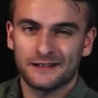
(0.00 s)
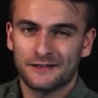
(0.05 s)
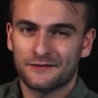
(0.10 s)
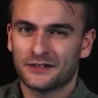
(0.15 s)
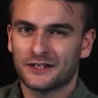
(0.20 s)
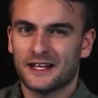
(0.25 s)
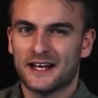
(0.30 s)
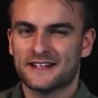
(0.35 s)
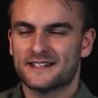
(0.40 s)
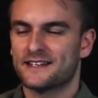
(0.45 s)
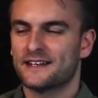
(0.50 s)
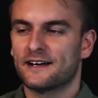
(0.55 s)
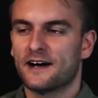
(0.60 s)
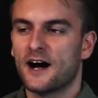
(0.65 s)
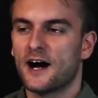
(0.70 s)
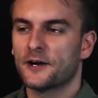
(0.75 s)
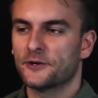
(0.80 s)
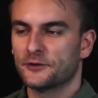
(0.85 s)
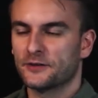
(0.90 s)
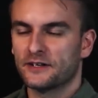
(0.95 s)
even less than
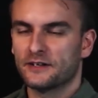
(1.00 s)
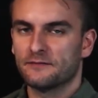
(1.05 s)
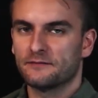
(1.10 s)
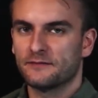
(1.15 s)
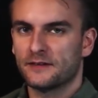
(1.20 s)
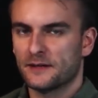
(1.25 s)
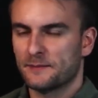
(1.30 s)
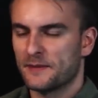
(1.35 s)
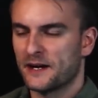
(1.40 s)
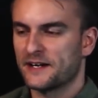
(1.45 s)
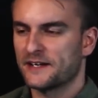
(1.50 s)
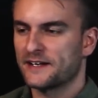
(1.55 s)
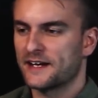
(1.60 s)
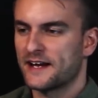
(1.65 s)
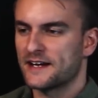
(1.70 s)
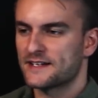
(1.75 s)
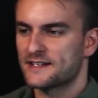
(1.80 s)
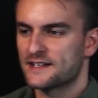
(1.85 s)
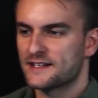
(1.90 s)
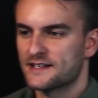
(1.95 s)
100 in many
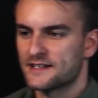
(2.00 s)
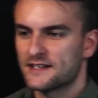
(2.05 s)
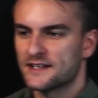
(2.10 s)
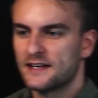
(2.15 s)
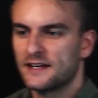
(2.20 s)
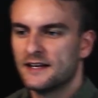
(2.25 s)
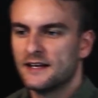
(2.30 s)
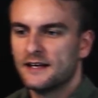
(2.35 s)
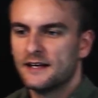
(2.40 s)
cases.